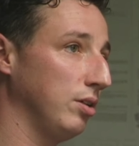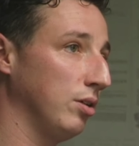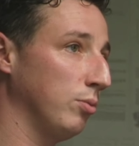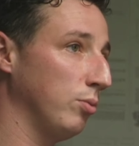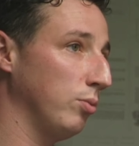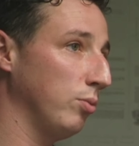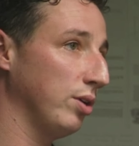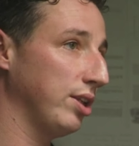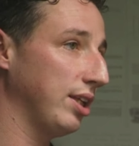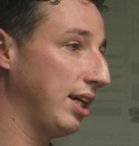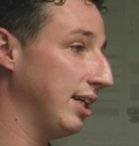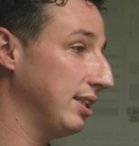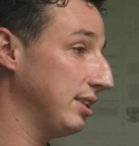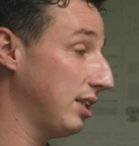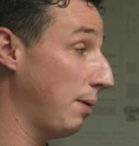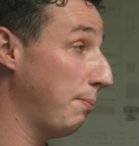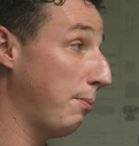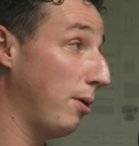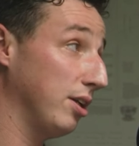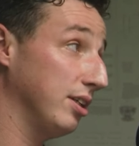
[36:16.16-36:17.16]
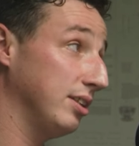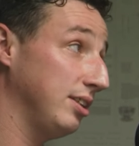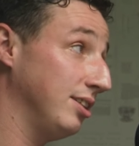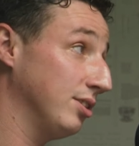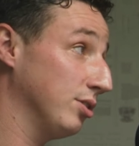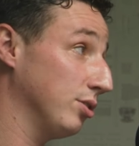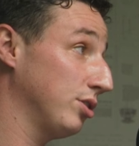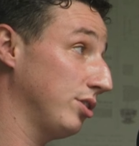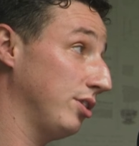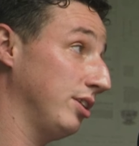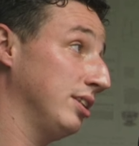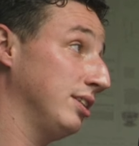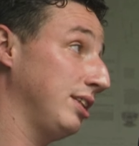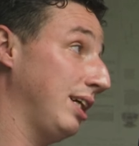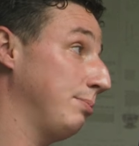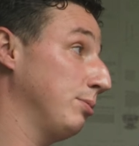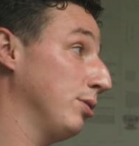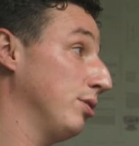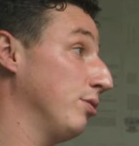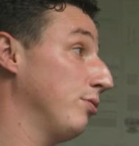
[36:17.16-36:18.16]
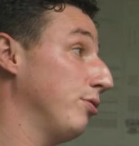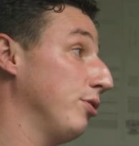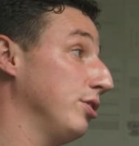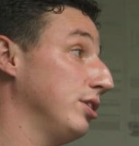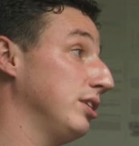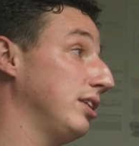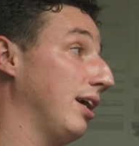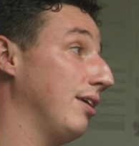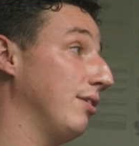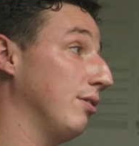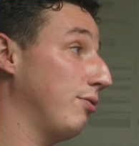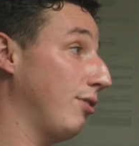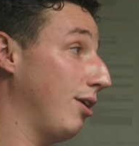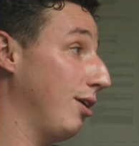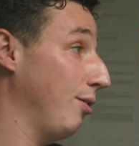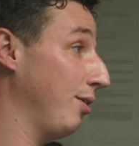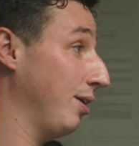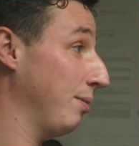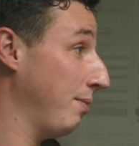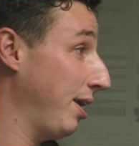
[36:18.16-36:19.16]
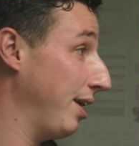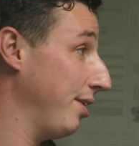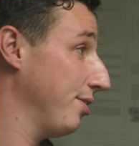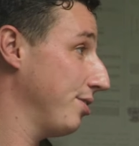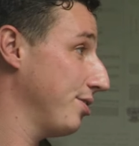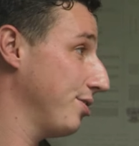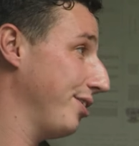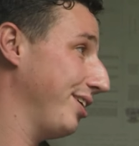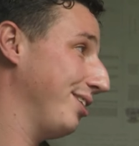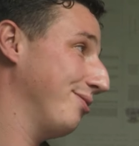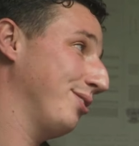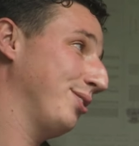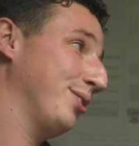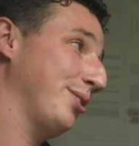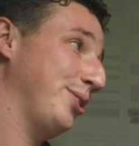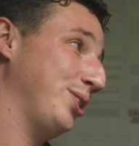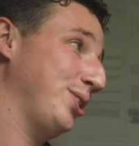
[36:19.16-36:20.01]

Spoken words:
with us, our policy is also incept on the first day of the following month. So even though you